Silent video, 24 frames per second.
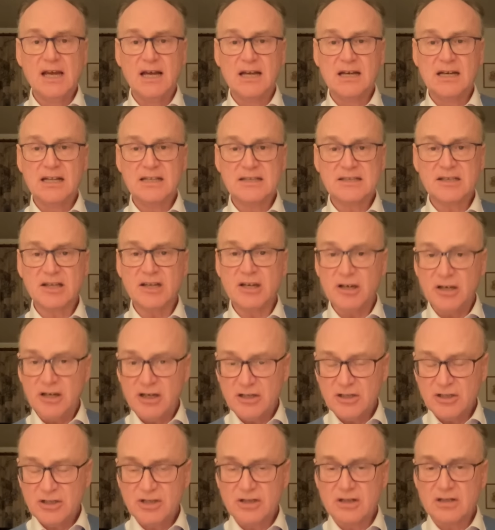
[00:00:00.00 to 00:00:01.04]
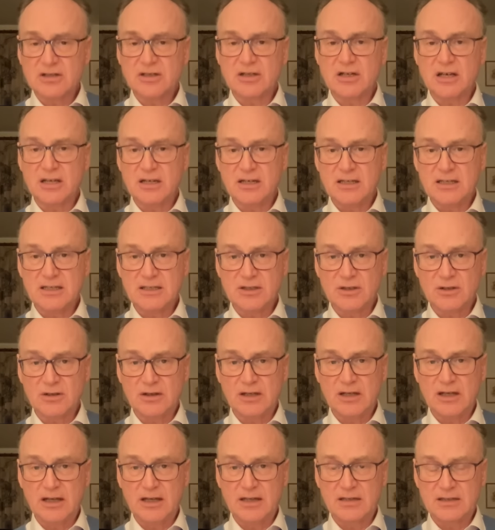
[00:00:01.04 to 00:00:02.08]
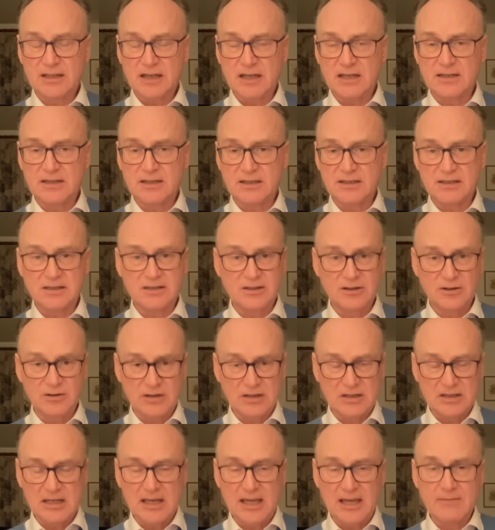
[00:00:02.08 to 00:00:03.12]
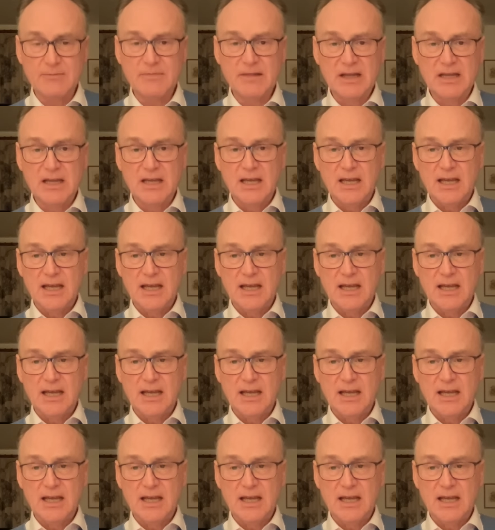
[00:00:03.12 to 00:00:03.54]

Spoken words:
And let's urge the Chinese scientists to do the same.